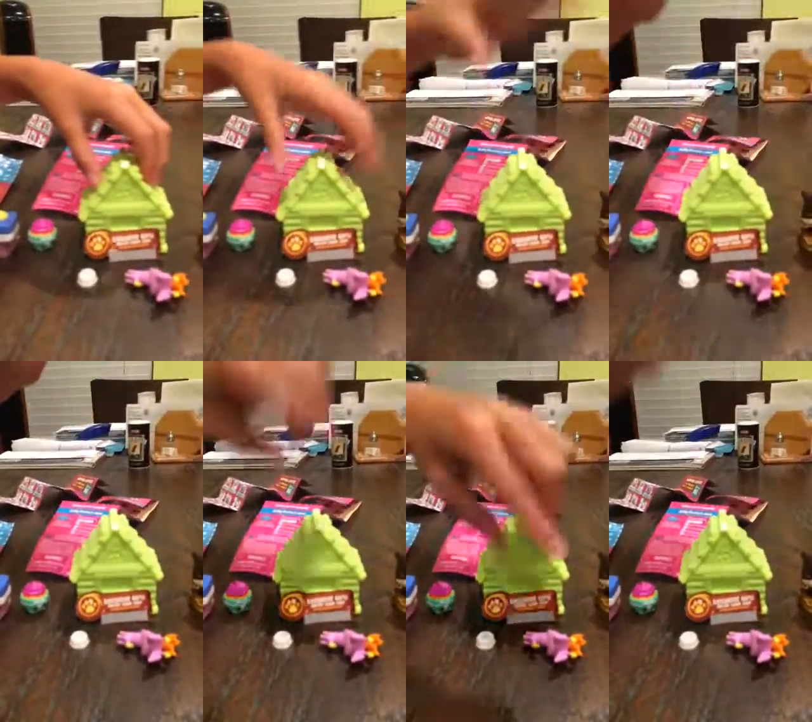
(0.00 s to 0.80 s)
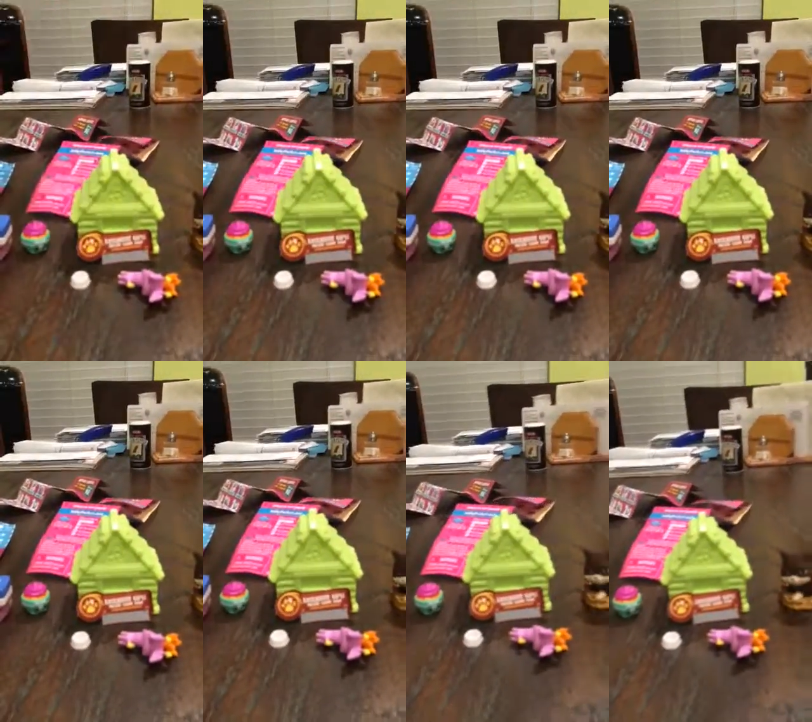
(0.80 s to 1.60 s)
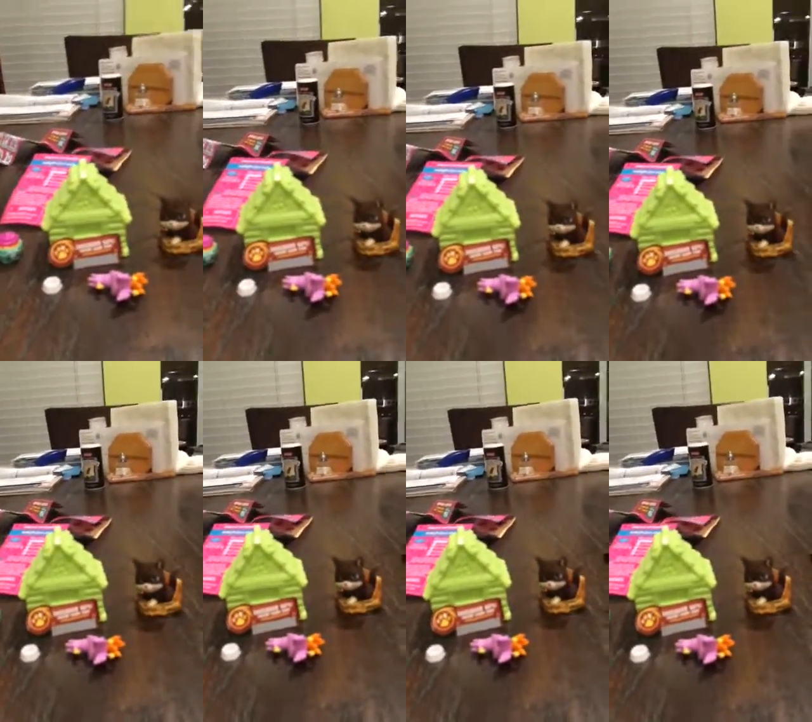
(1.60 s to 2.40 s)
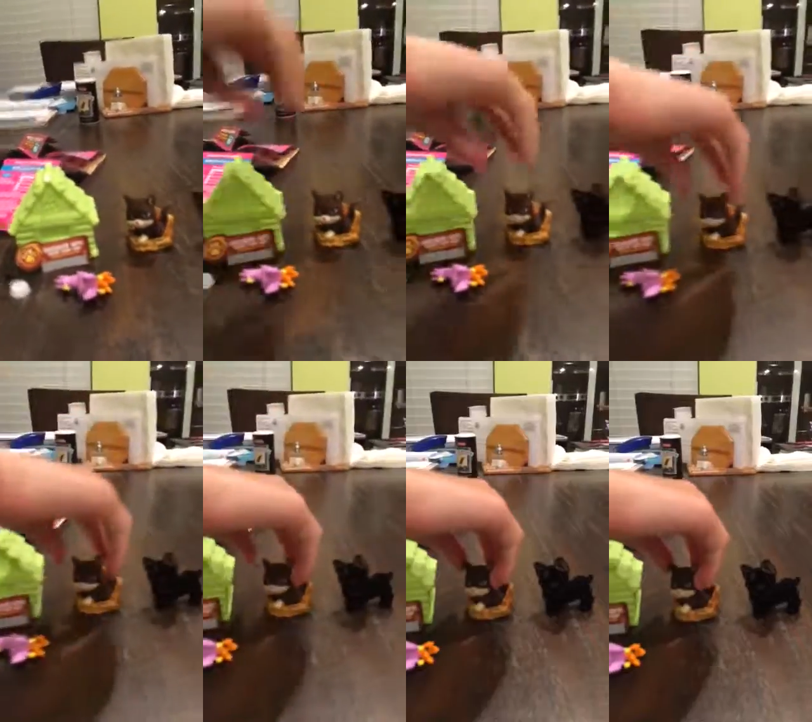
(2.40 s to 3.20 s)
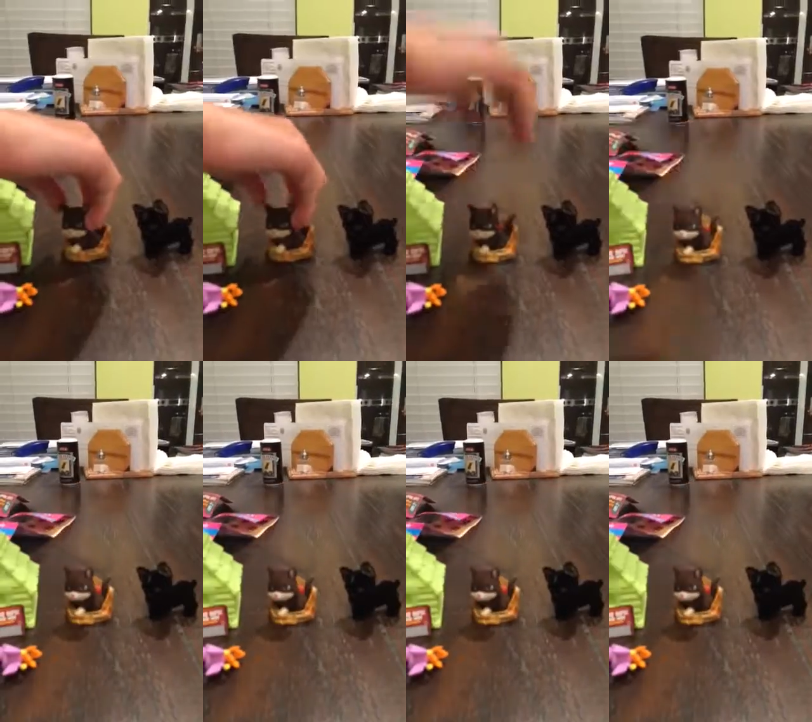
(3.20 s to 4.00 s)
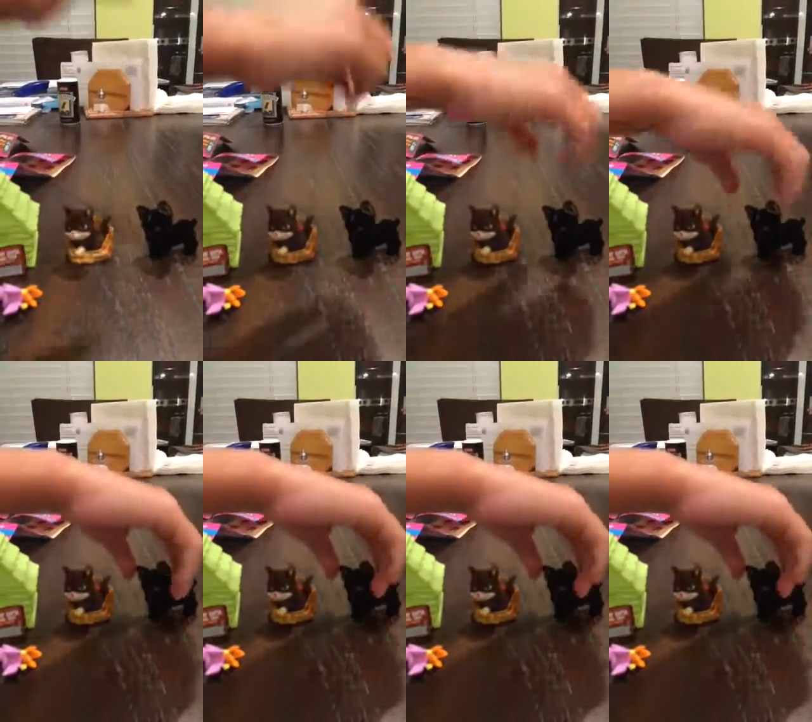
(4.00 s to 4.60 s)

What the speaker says: No face is visible, so there are no lips to read.